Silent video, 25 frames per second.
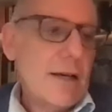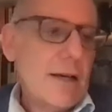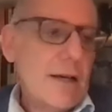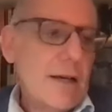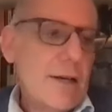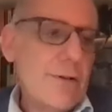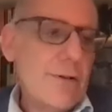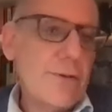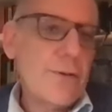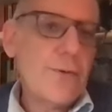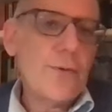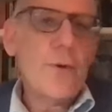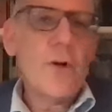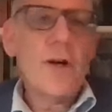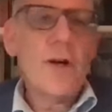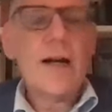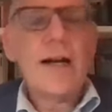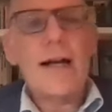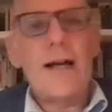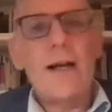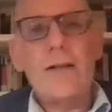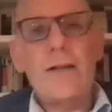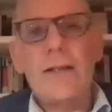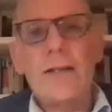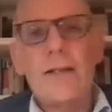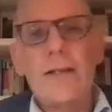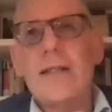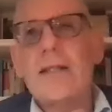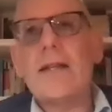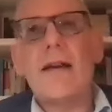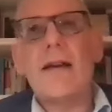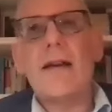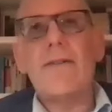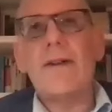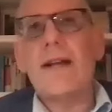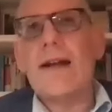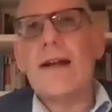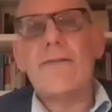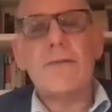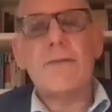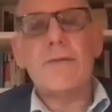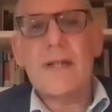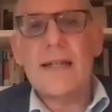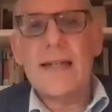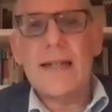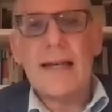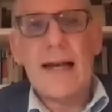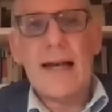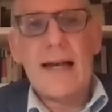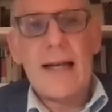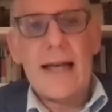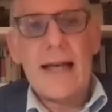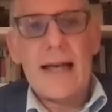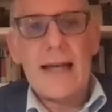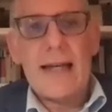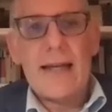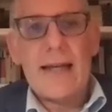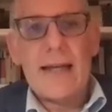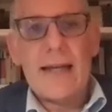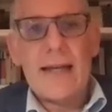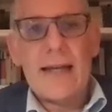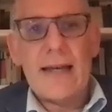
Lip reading: whose work I only discovered after he died.